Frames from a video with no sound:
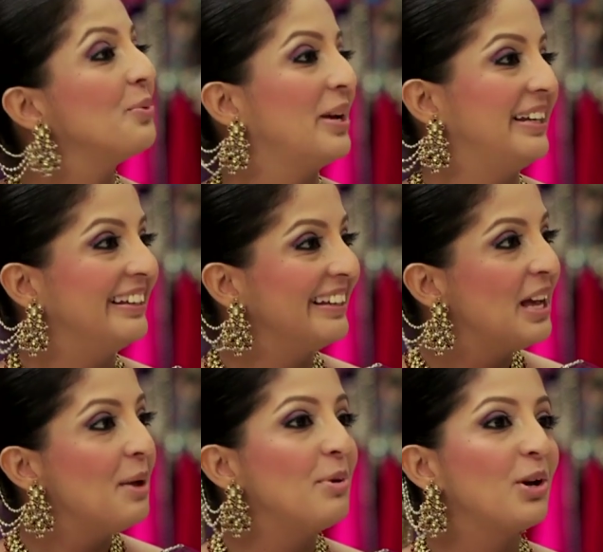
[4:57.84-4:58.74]
the wedding,
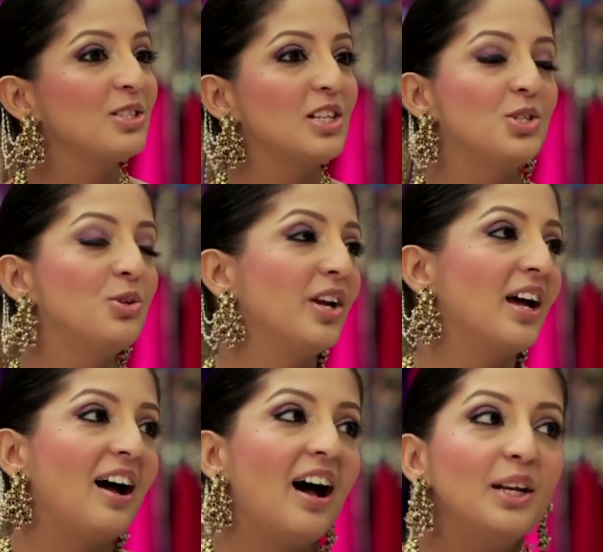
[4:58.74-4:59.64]
because it's during
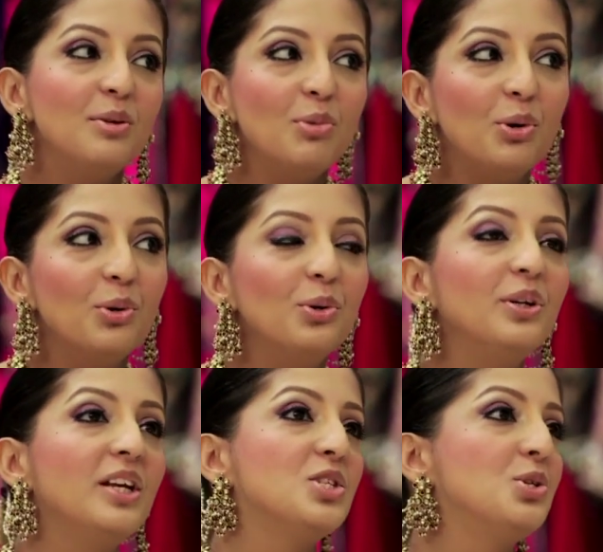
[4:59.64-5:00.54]
her
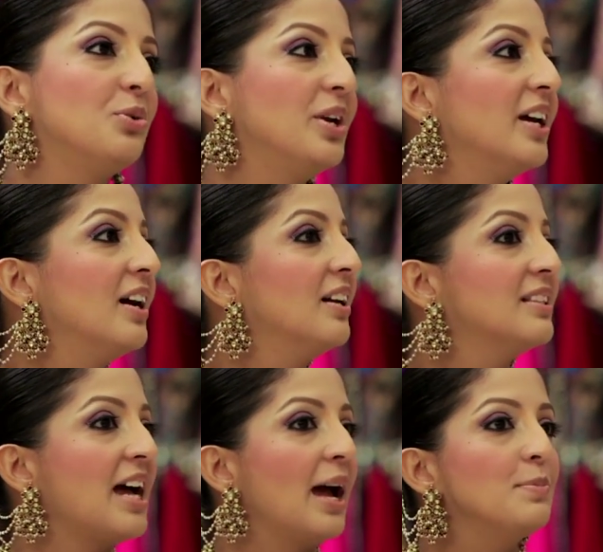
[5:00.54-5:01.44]
honeymoon, it's during
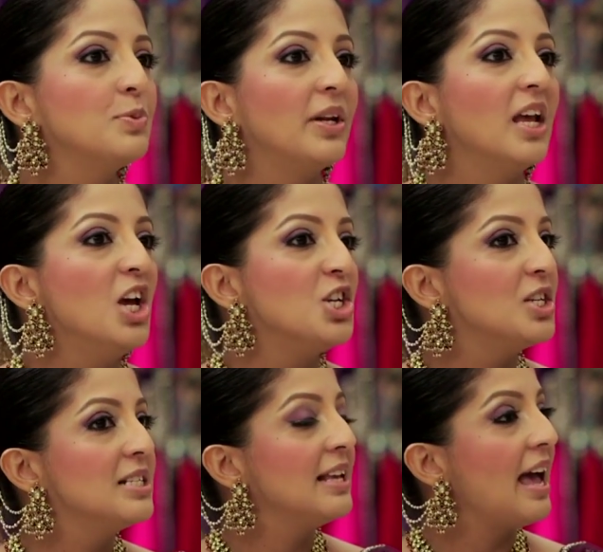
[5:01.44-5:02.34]
times when
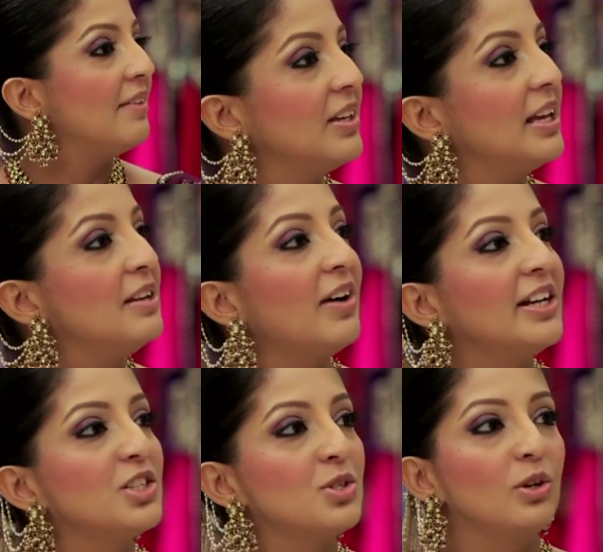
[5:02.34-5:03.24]
she's
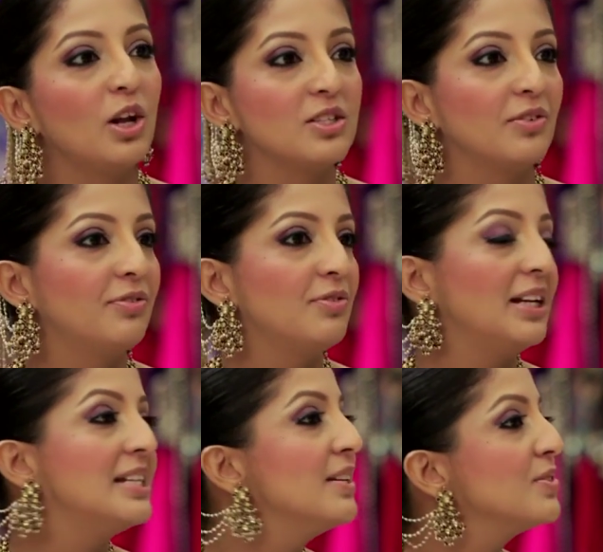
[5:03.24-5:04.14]
invited to lots of
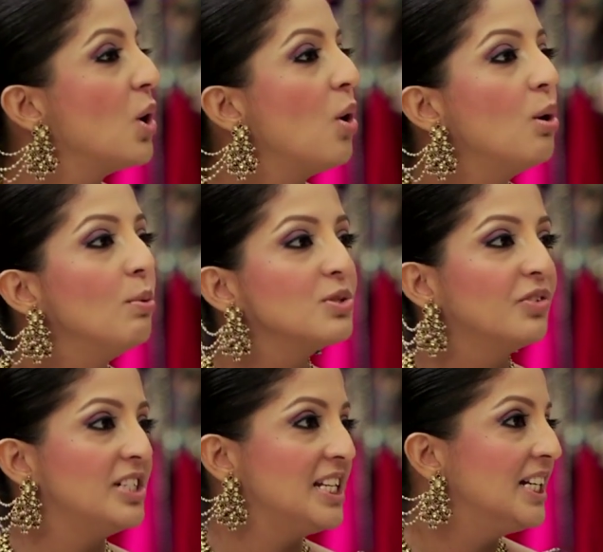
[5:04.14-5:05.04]
relatives' homes
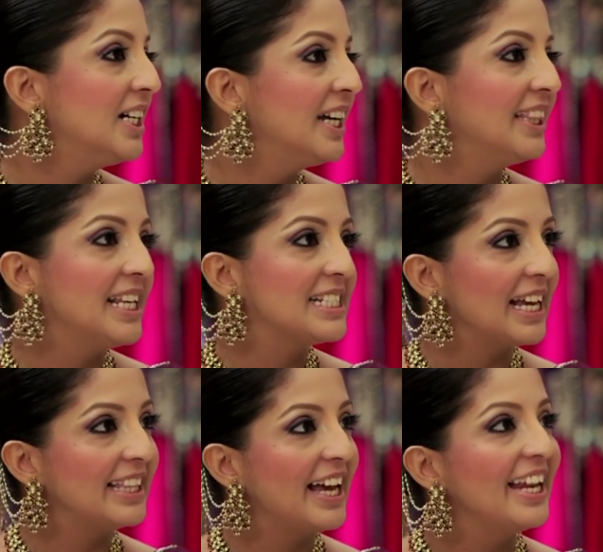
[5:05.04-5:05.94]
for dinner and things
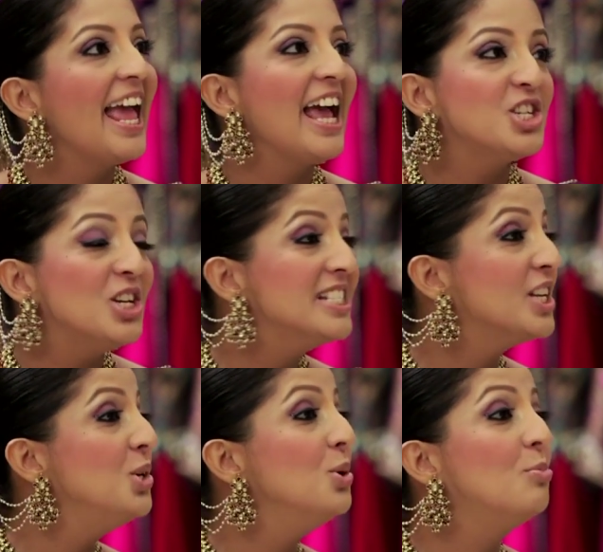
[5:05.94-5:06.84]
like that, and she's
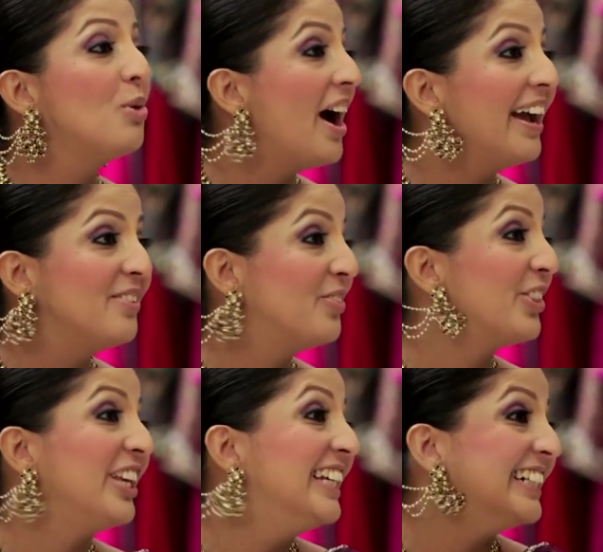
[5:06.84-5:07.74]
the new bride for
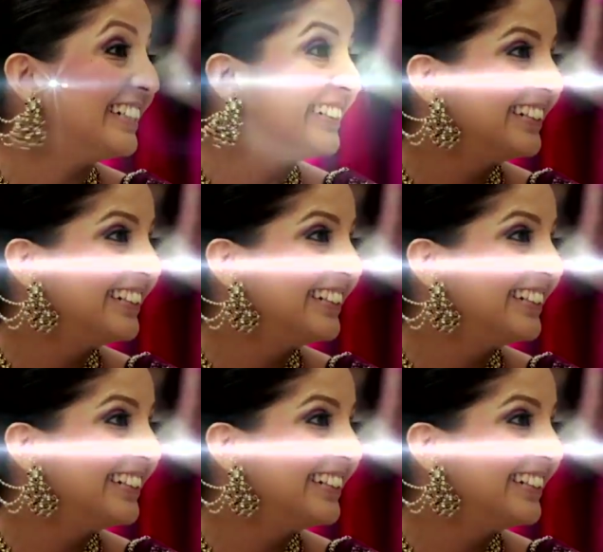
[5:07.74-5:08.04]
the year.